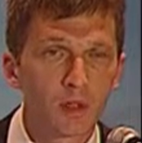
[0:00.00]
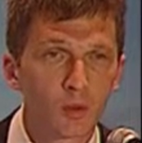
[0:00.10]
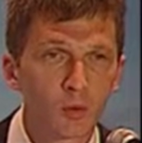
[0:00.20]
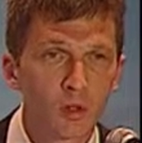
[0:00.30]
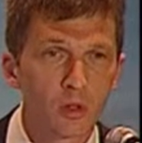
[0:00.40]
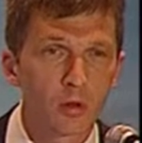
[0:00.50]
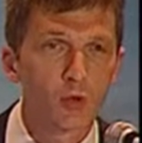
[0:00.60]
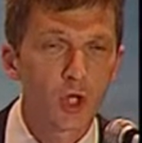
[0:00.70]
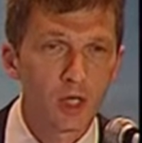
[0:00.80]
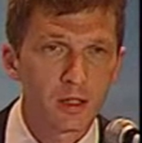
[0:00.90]
on a
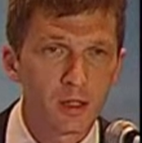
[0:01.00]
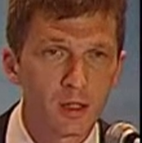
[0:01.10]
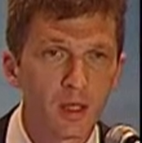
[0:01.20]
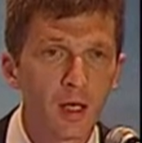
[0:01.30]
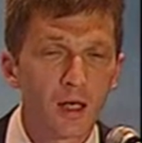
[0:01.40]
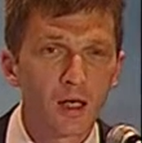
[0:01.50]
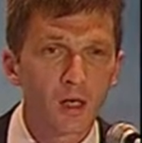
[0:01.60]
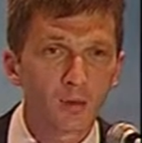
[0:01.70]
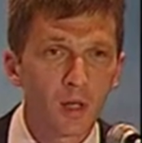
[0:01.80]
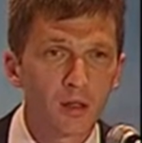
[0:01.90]
easily
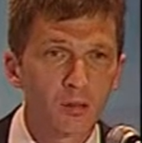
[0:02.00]
detectable